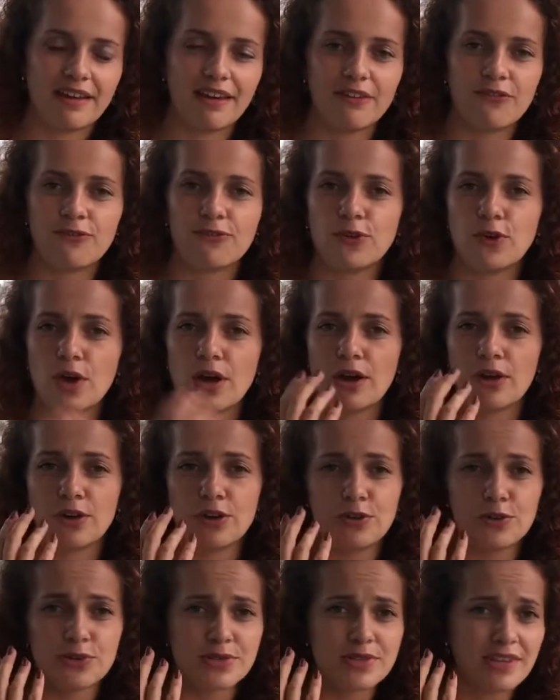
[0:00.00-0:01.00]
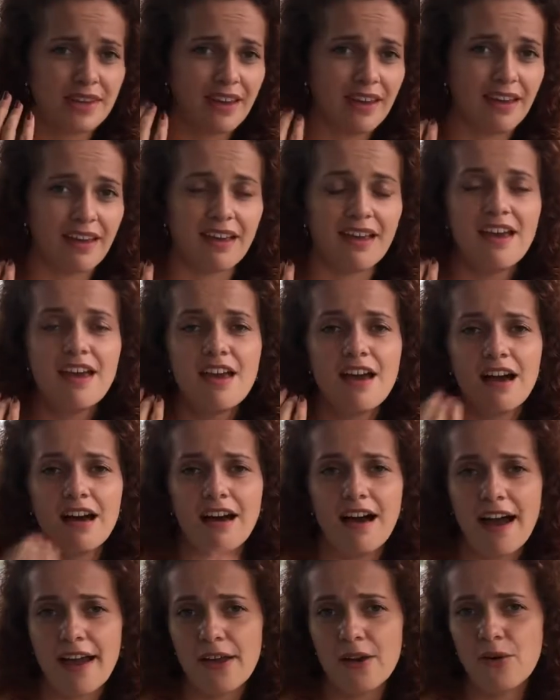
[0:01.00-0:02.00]
If you are using
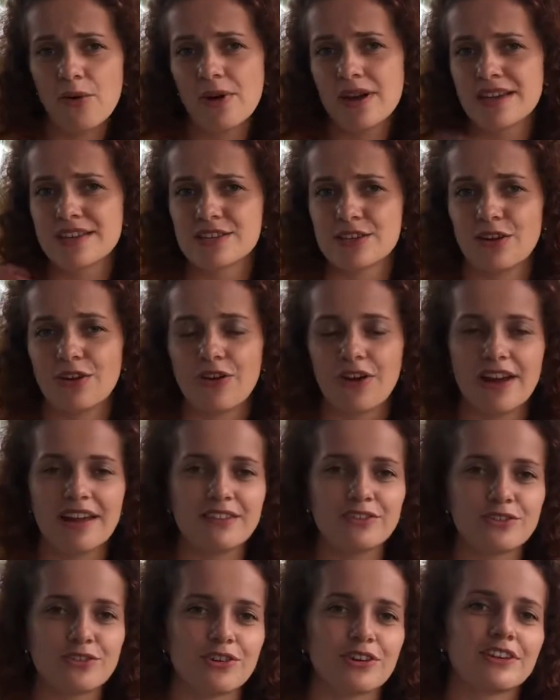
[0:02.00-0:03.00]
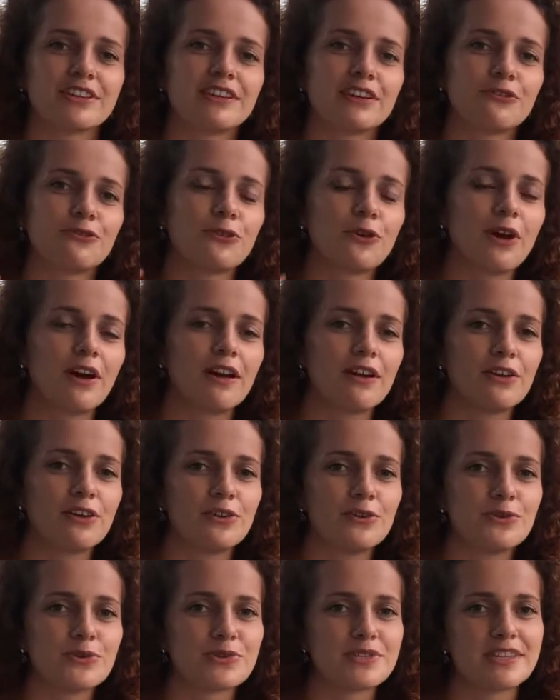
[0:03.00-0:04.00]
iOS or Android, if you are
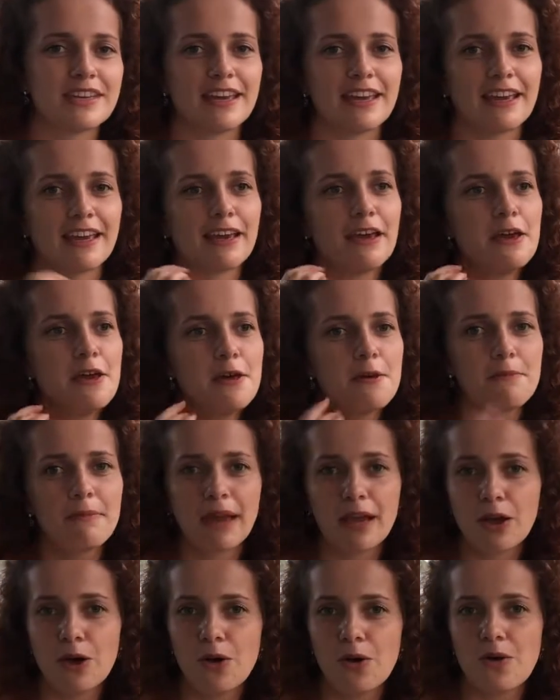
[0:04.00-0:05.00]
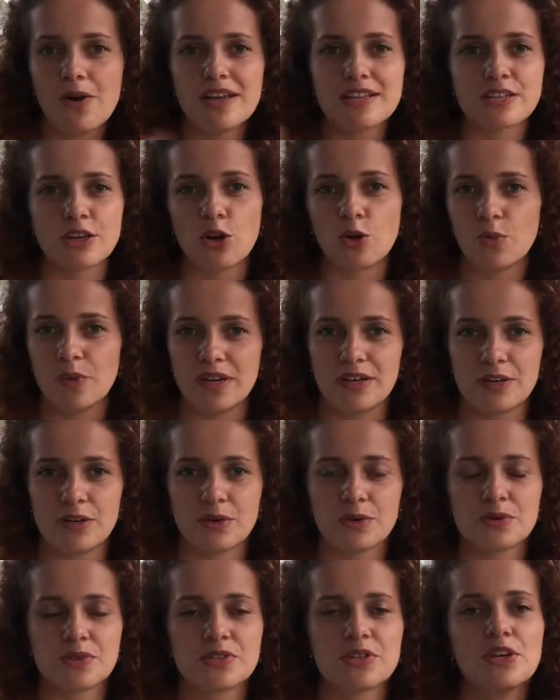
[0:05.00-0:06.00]
using Mac OS or
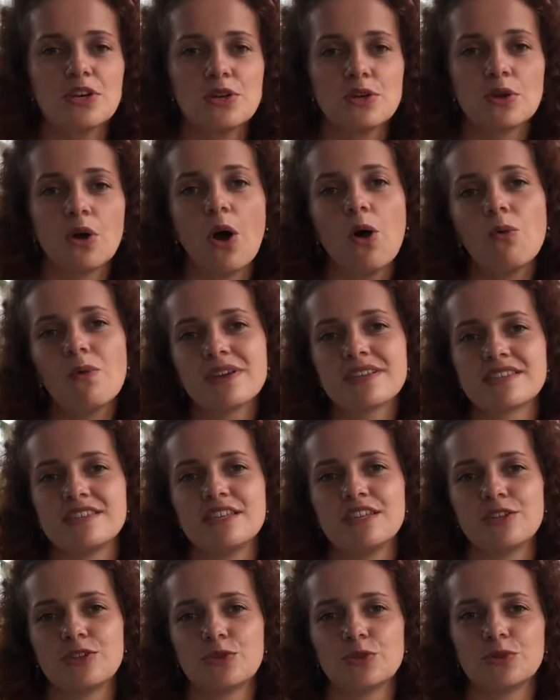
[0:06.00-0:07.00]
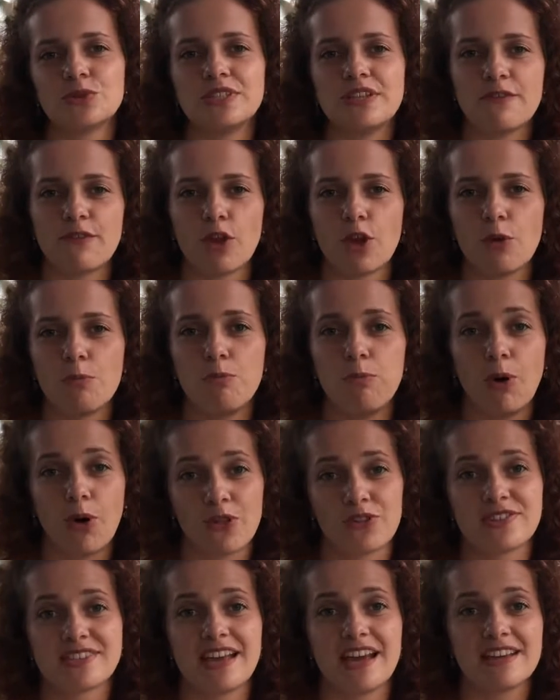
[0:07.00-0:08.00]
Windows, you always need to develop
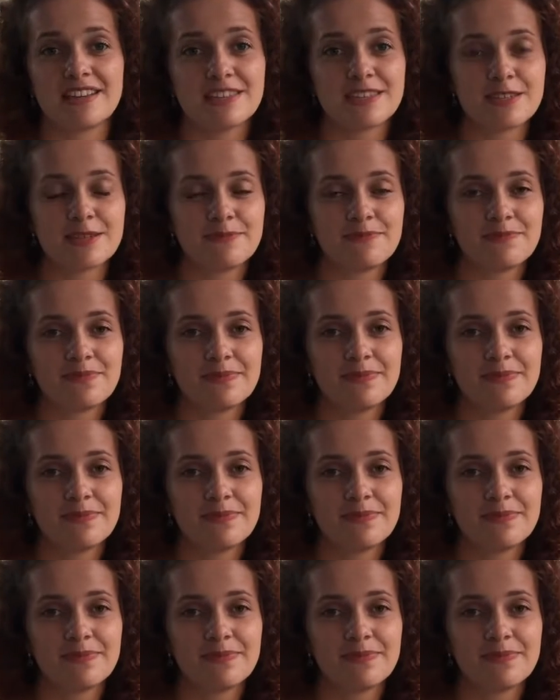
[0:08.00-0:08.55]
both sides.